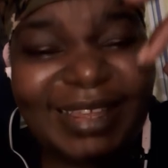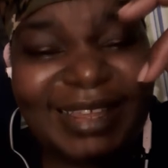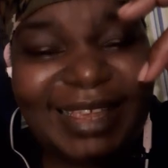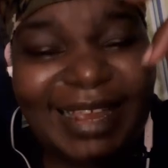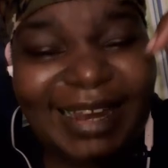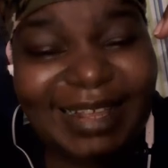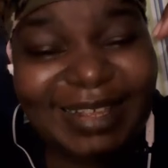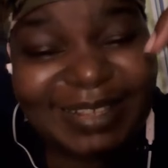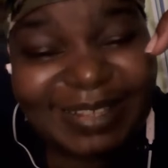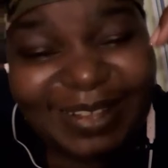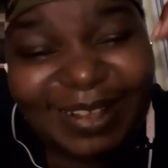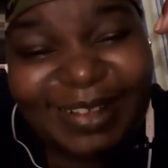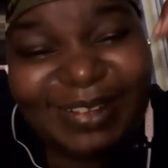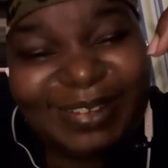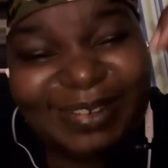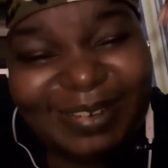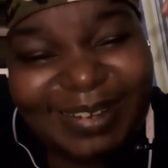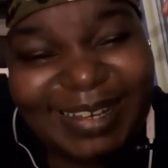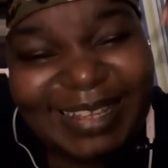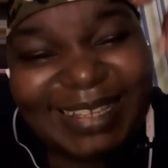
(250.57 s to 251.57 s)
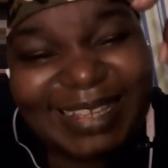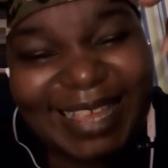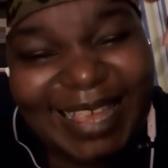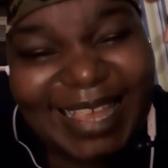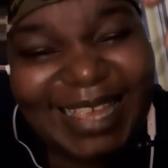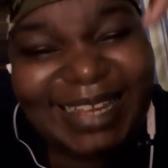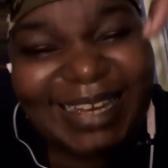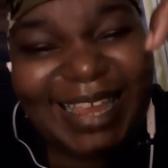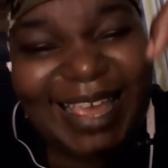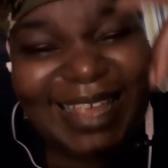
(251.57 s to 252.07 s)
And he started doing his
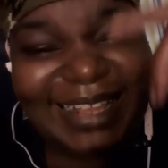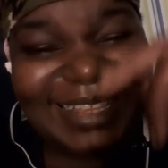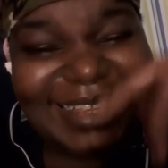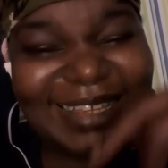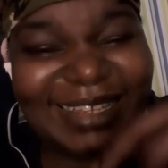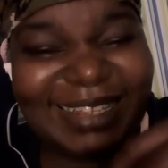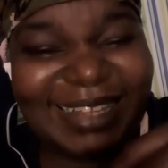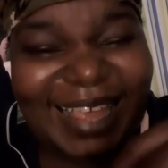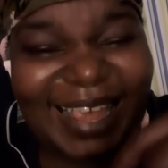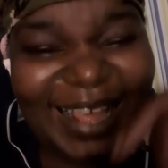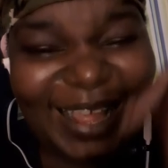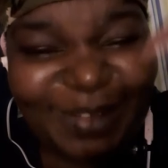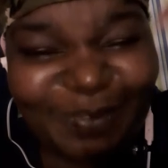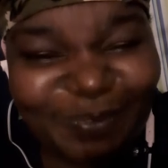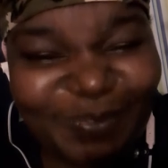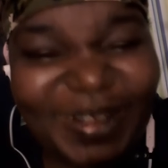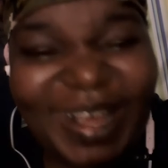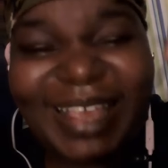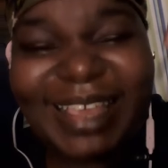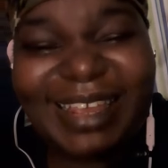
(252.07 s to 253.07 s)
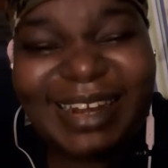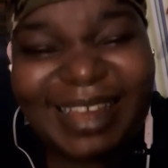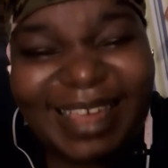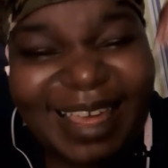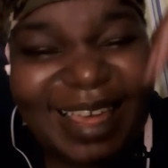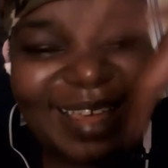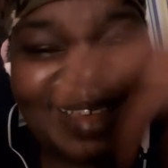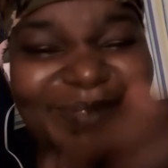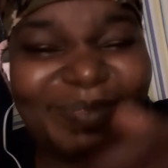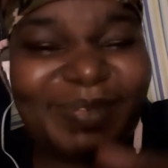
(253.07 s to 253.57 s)
hand like this, like, I'm fucking
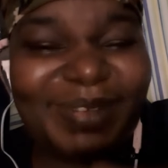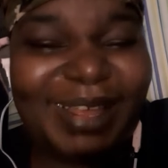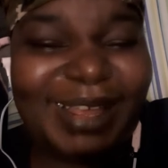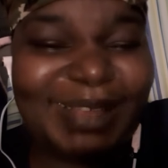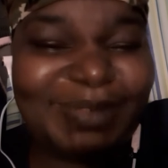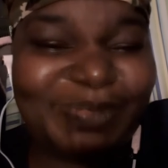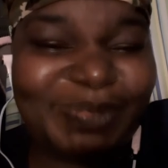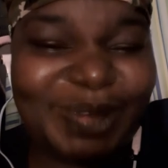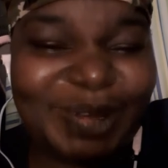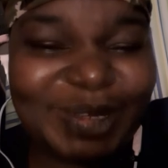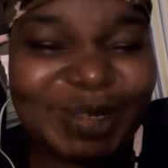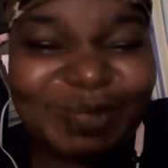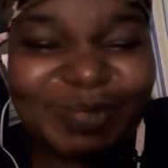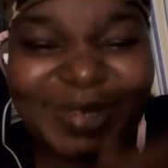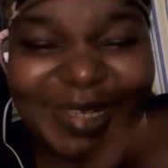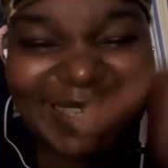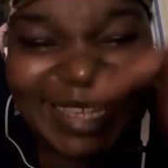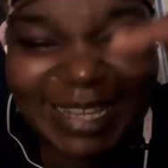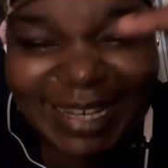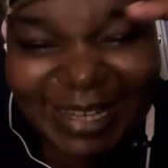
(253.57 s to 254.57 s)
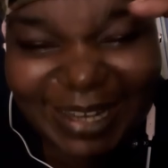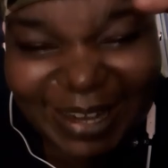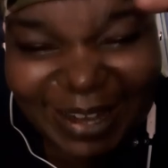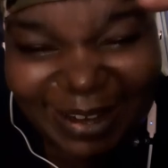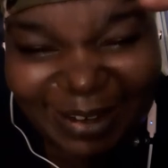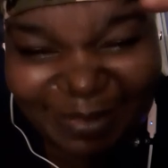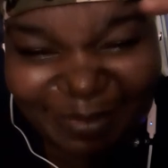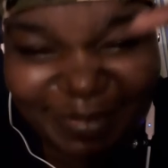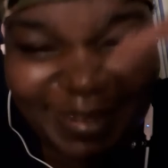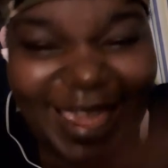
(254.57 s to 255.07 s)
up. I'm supposed to be getting
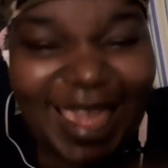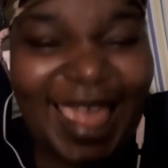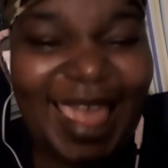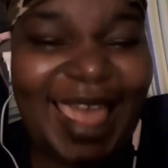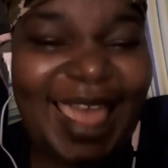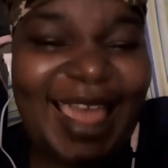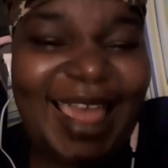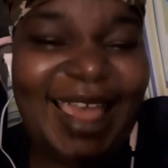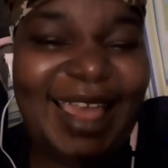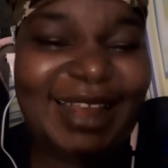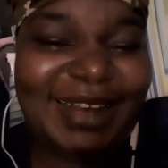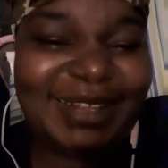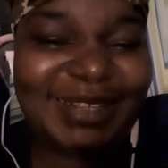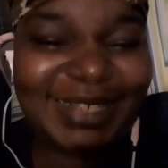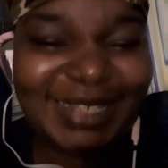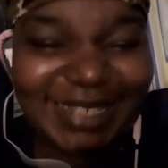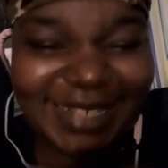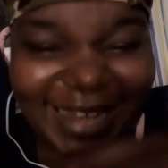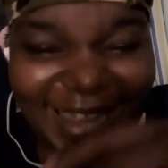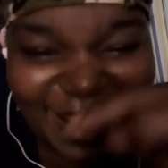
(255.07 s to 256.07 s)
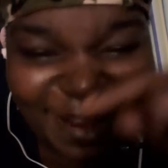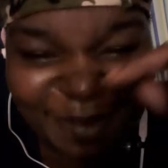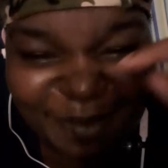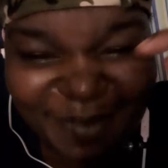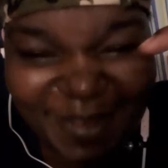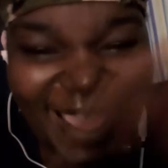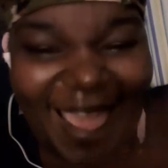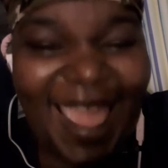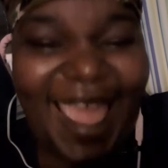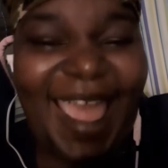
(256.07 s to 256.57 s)
her mad. She's not
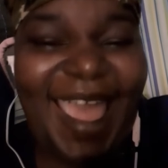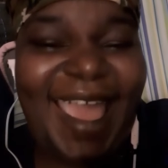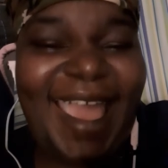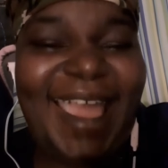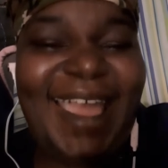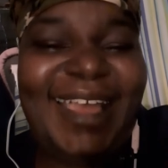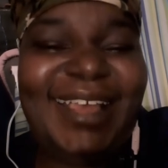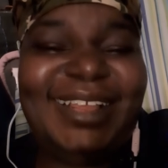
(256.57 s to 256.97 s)
mad.